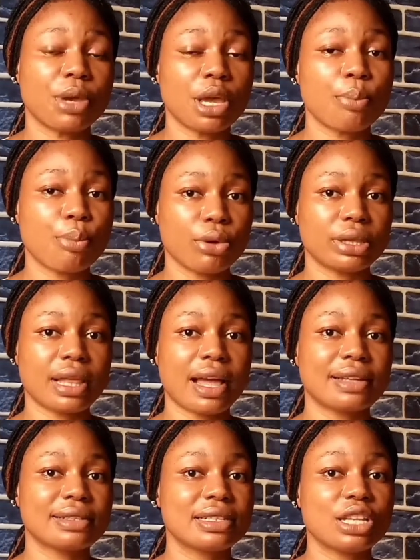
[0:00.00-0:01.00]

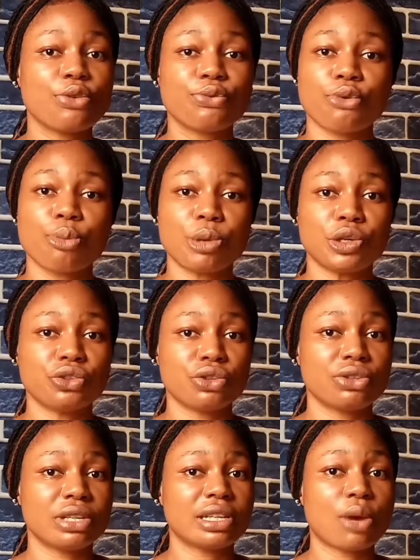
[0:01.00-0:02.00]
important information so
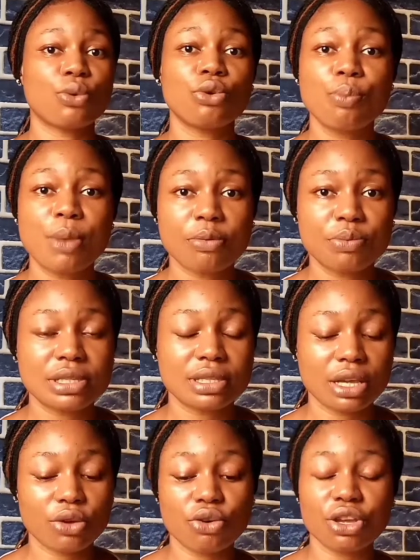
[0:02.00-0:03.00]
that I wouldn't make
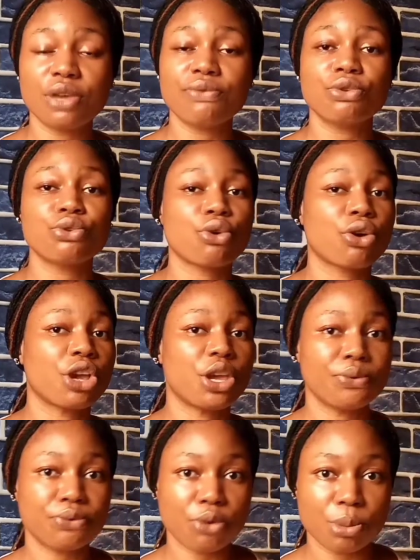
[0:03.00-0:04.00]
mistake or give you wrong
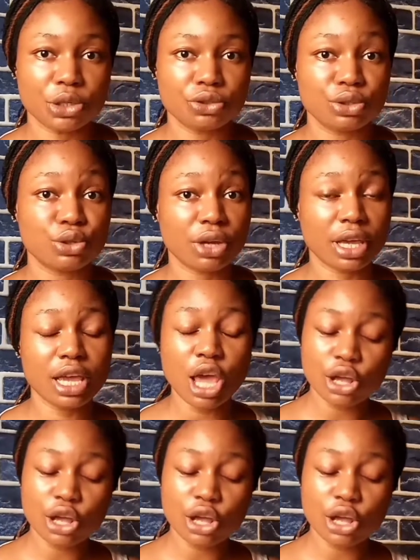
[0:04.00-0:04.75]
information, okay?